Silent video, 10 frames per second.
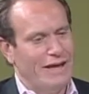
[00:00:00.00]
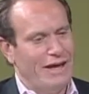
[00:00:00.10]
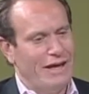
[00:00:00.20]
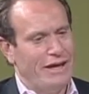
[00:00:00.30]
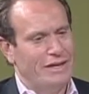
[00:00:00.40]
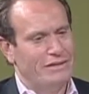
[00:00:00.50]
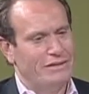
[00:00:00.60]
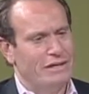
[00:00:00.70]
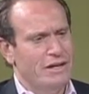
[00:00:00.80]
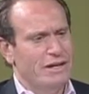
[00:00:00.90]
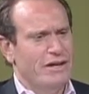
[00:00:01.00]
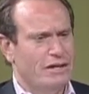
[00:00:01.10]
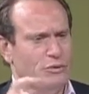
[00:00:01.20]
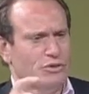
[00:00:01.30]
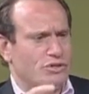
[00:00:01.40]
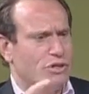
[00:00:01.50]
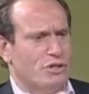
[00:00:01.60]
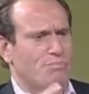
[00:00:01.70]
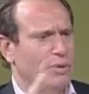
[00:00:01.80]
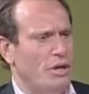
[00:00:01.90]
and he was going
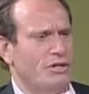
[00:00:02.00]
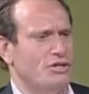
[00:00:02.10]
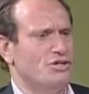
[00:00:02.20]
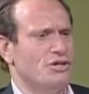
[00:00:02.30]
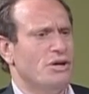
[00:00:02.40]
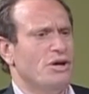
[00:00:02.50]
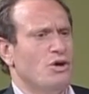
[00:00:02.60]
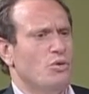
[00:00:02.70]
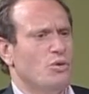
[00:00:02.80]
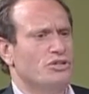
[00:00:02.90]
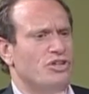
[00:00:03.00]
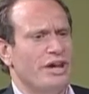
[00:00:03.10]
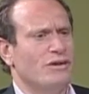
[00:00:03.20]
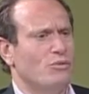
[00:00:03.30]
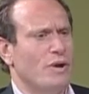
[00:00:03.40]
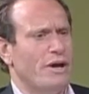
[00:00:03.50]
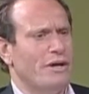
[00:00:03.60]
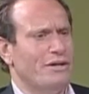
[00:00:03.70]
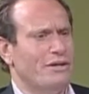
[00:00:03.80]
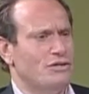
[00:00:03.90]
to punish or take
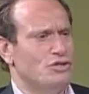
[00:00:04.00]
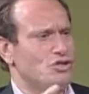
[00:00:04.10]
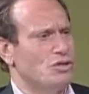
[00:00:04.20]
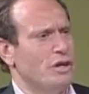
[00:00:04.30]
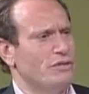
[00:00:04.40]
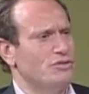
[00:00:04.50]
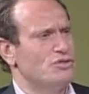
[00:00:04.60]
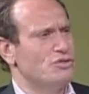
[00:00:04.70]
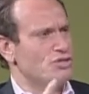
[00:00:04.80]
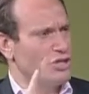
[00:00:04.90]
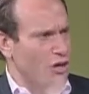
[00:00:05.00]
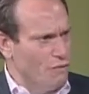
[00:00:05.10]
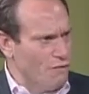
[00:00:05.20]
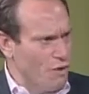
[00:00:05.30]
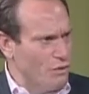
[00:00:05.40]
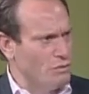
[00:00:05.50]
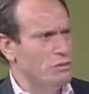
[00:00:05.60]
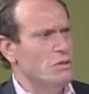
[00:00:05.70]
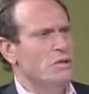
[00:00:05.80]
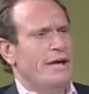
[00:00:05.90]
away his son's cell phone
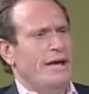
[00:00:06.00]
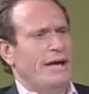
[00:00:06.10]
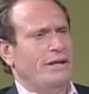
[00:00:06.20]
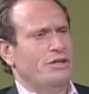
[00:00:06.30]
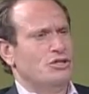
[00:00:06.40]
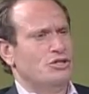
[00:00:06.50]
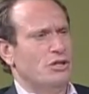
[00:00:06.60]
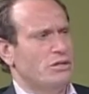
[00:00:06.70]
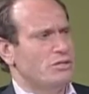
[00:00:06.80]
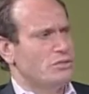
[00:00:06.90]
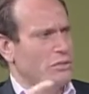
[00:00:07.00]
and his son's